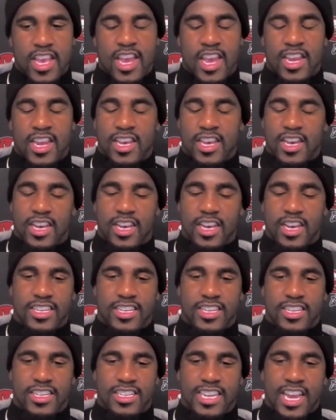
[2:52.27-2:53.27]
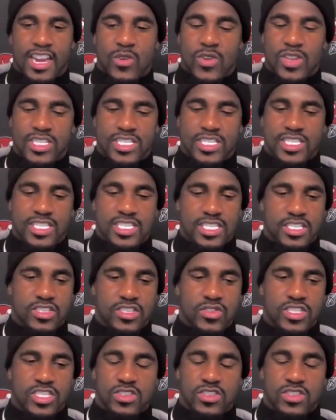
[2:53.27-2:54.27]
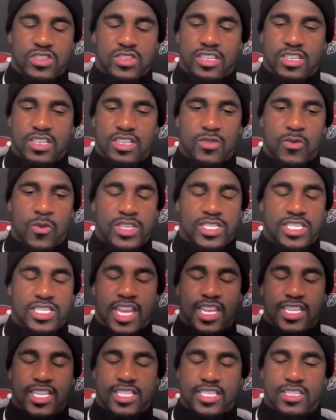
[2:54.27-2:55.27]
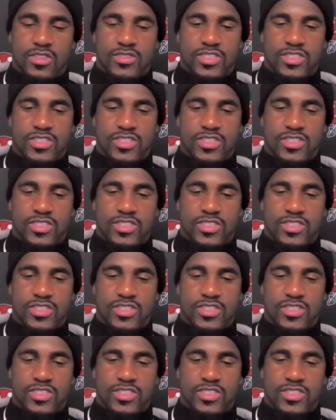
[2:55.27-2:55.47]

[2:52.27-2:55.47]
And now the question is, just what's next?